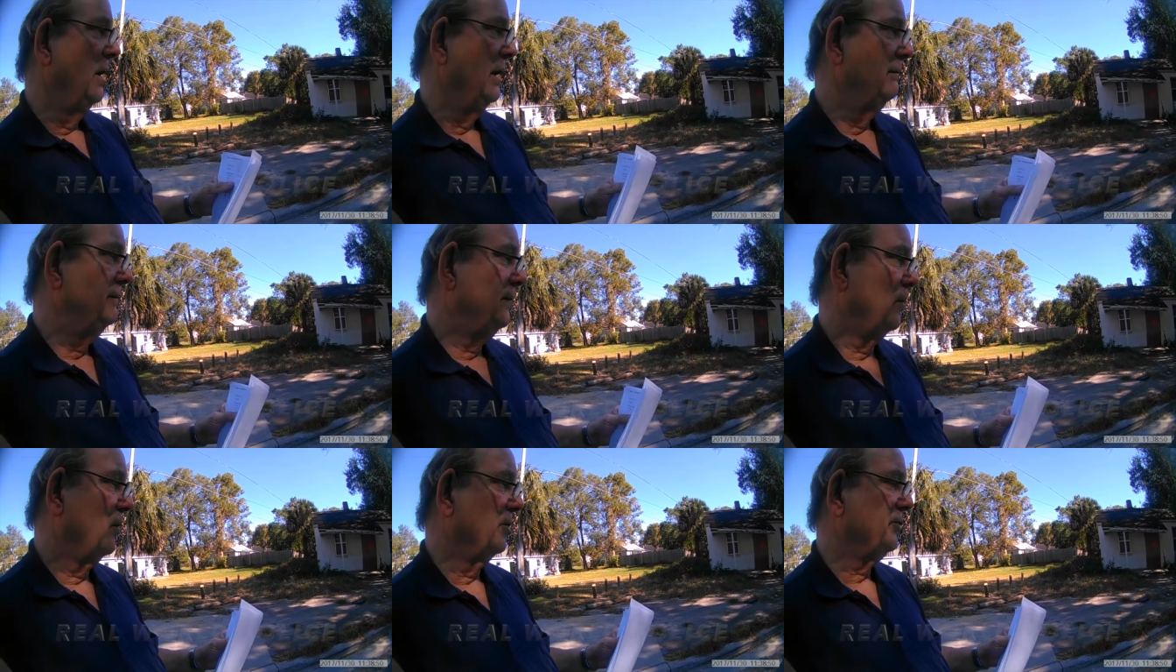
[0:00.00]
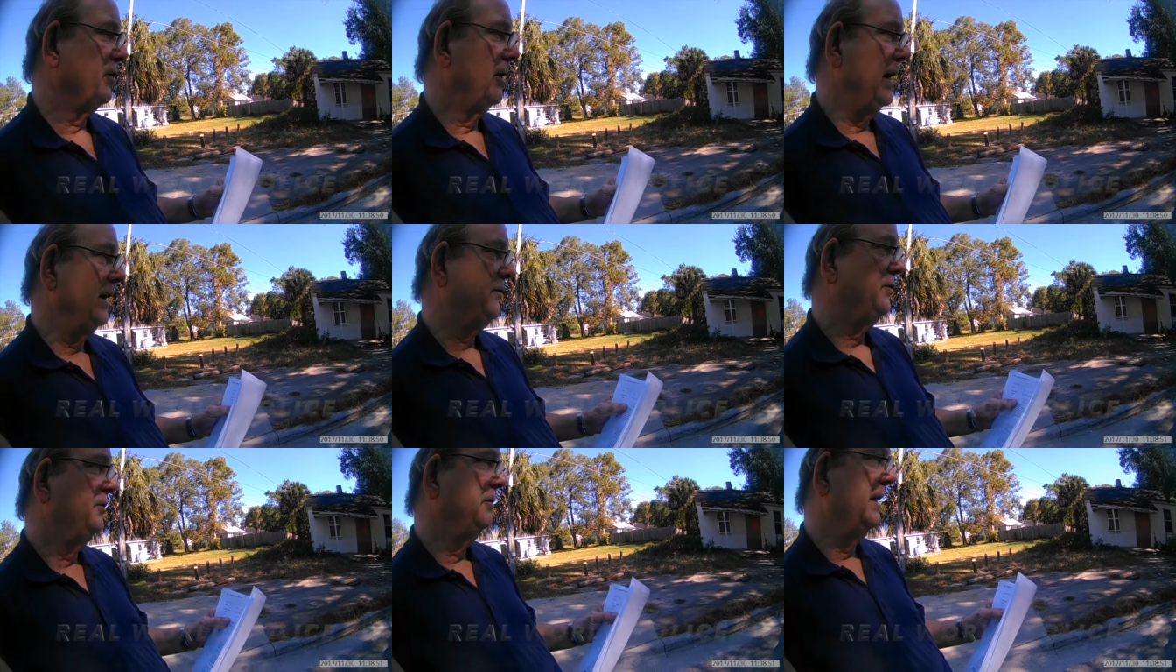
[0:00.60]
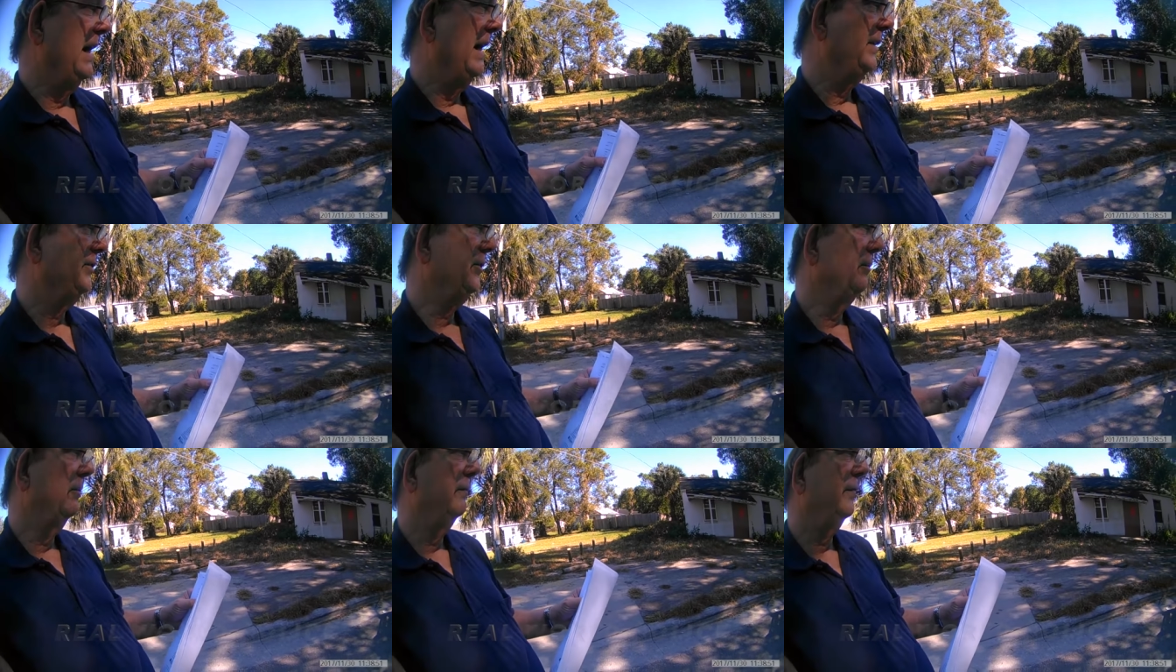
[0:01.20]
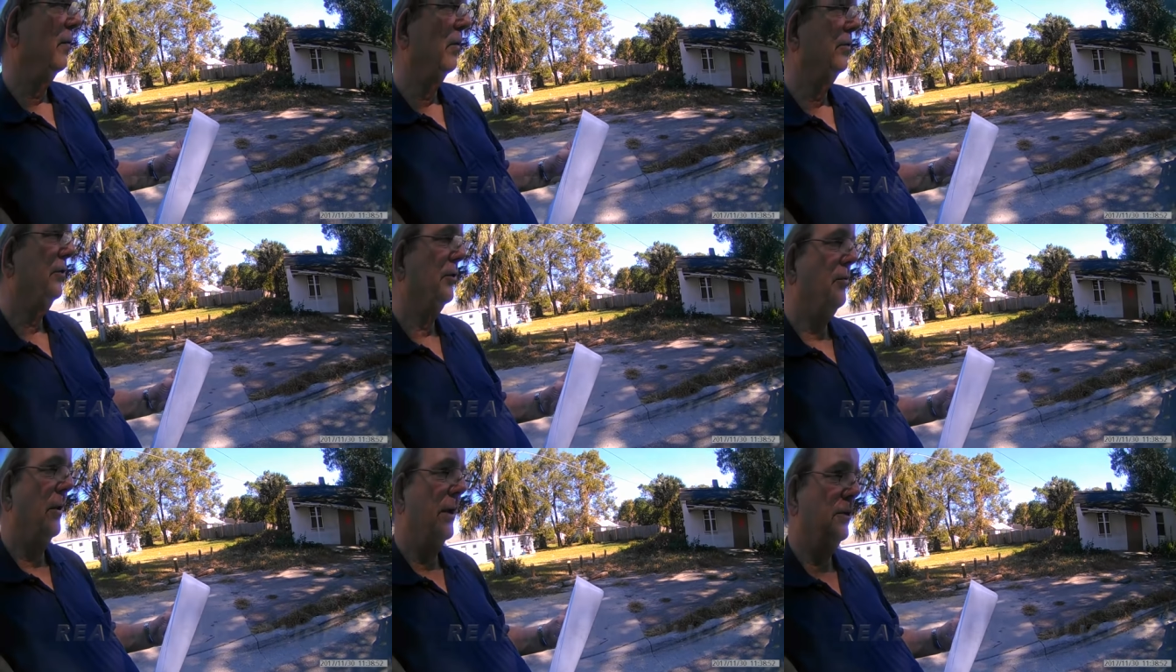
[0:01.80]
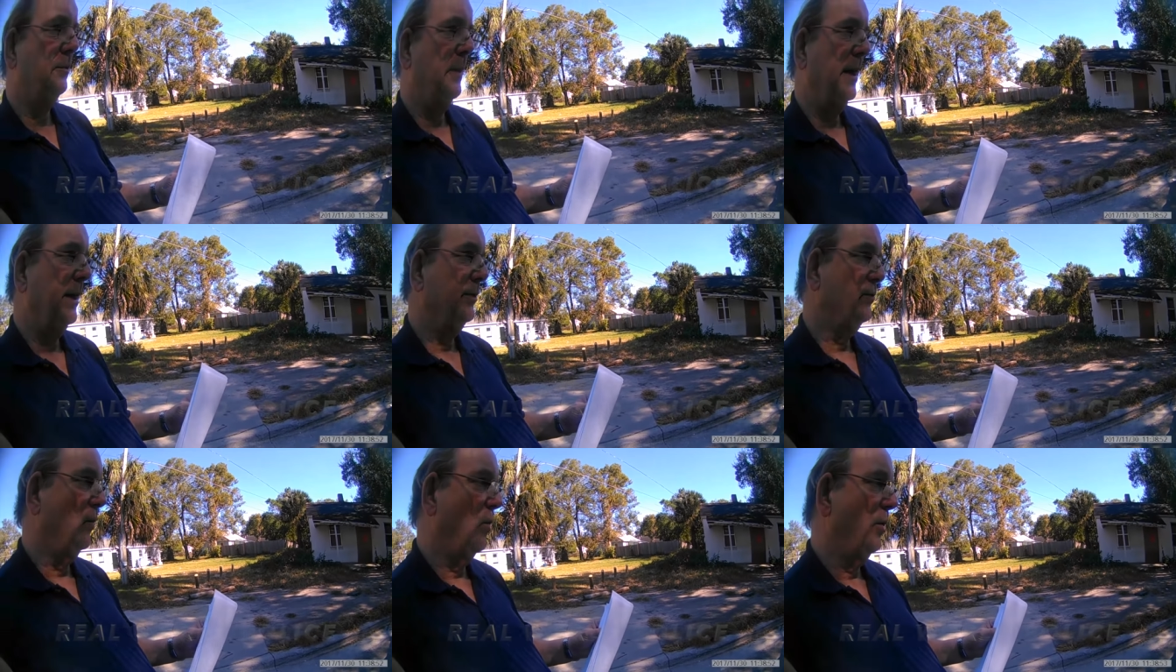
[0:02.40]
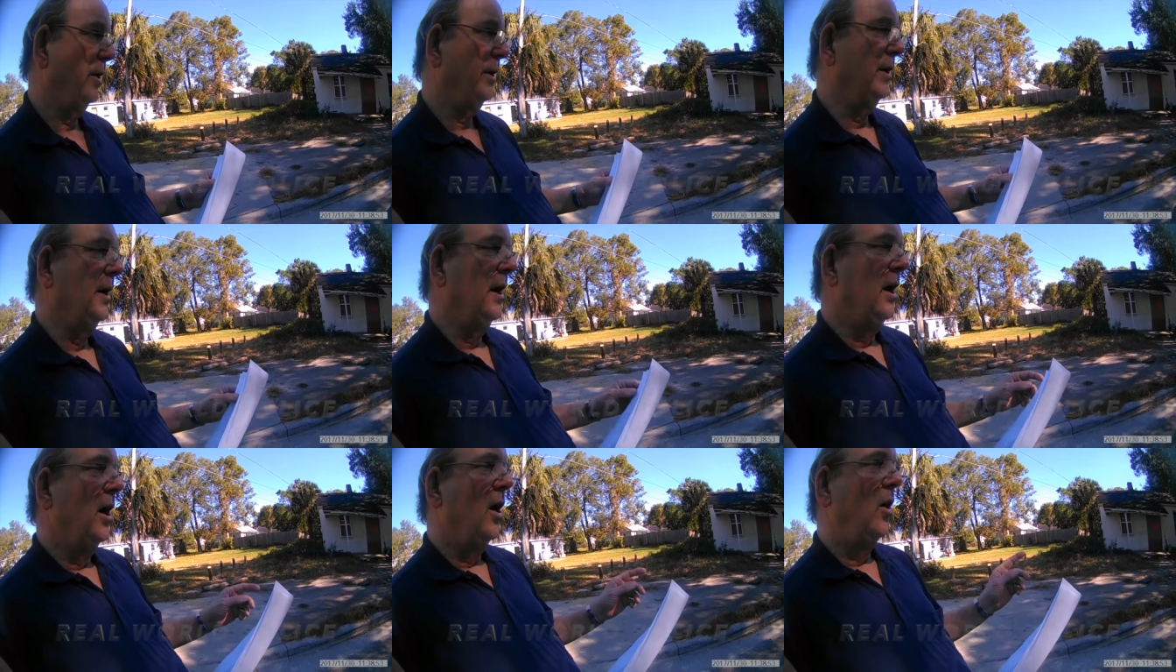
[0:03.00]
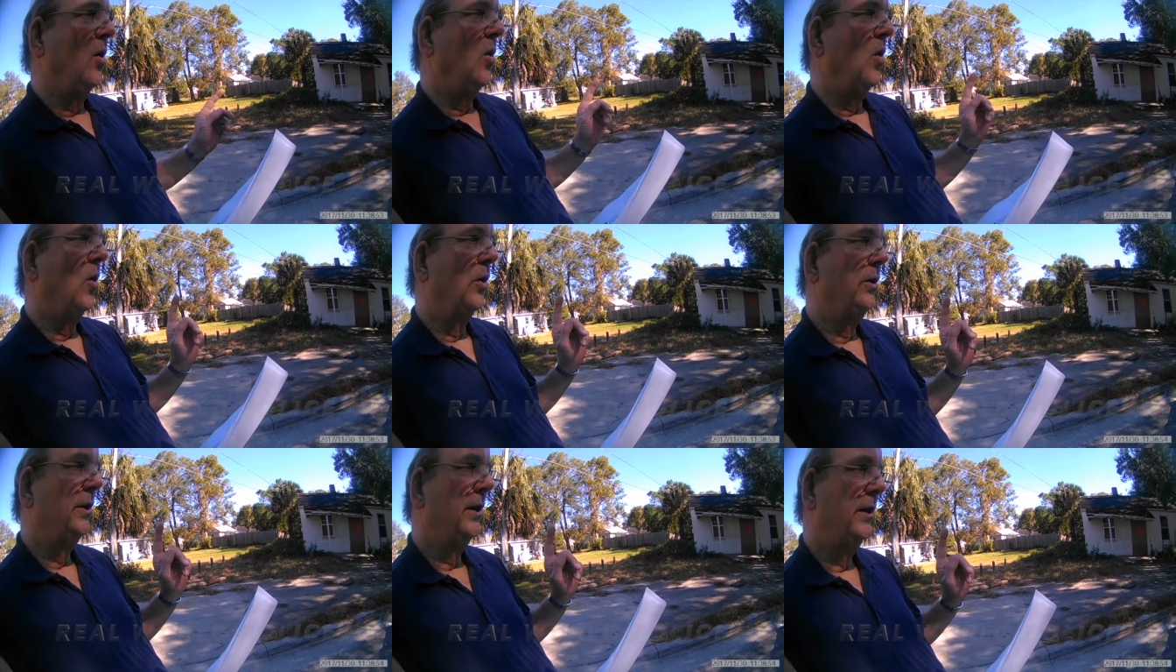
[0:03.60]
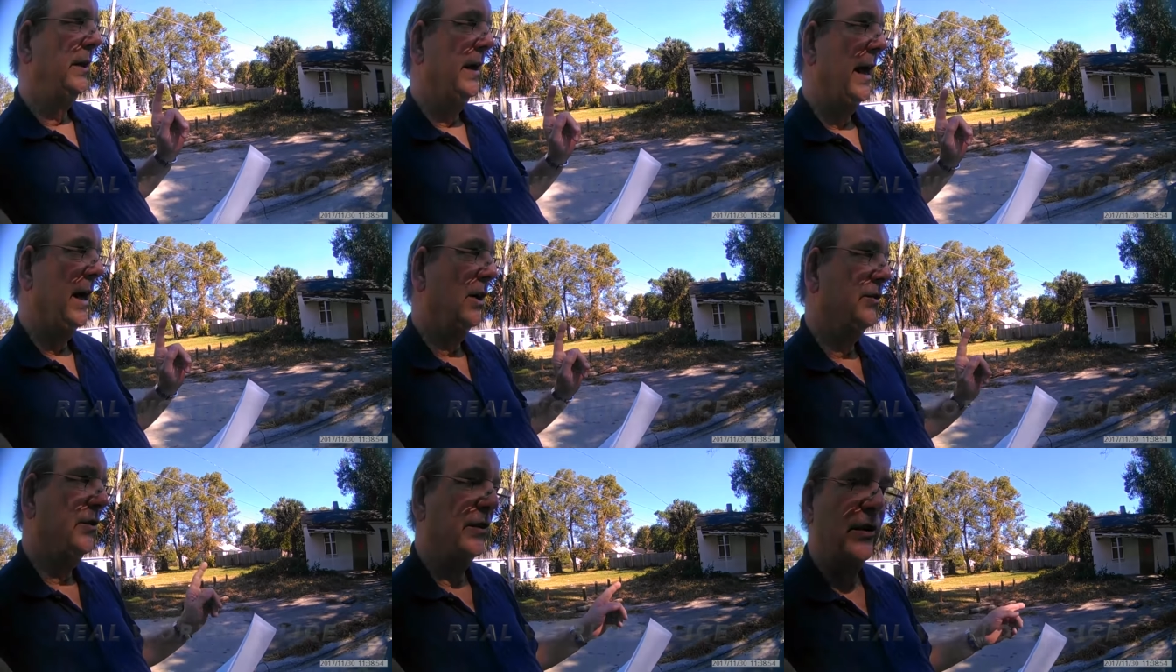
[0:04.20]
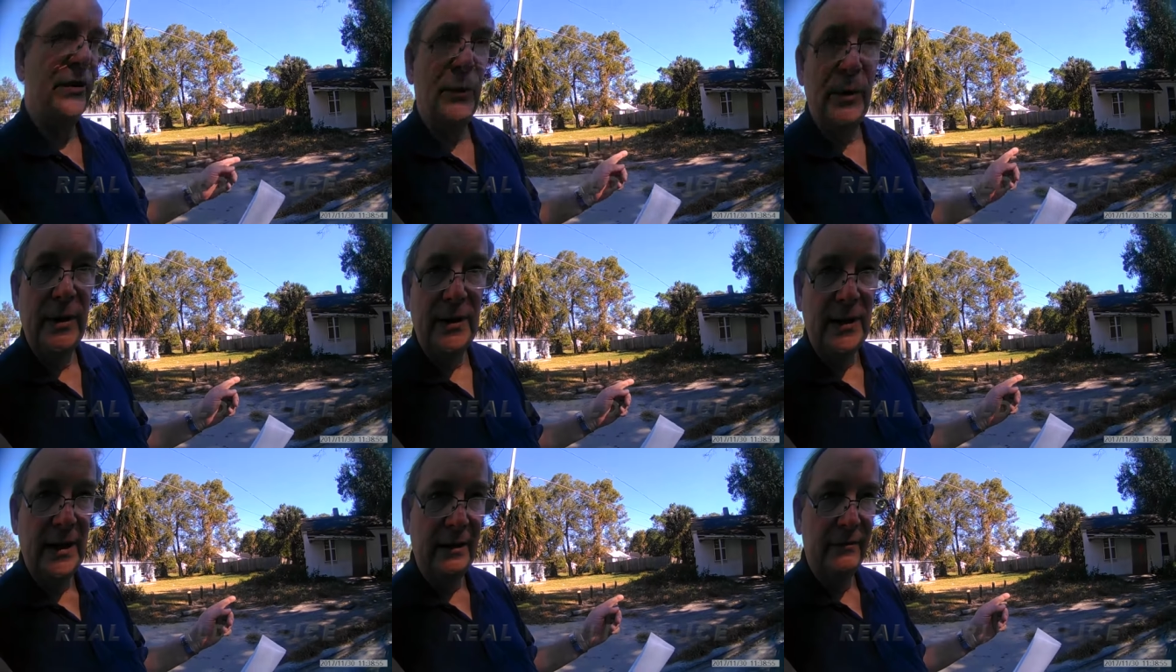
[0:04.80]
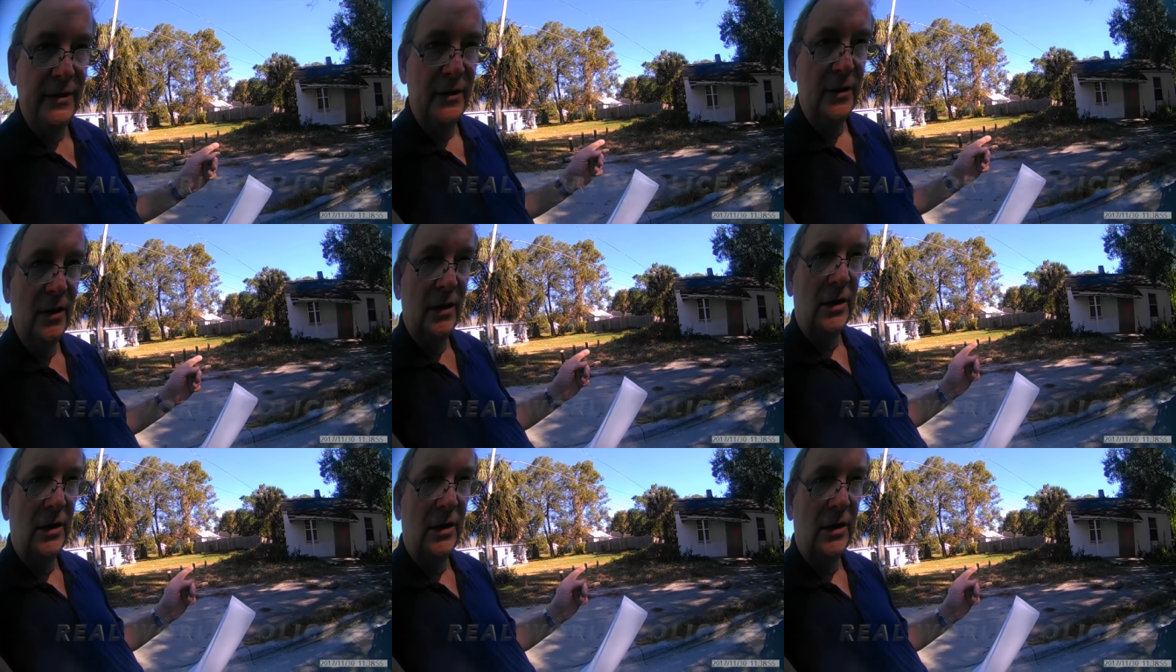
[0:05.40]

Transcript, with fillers: enforce or ask you guys to enforce the trespass warning on the house at 311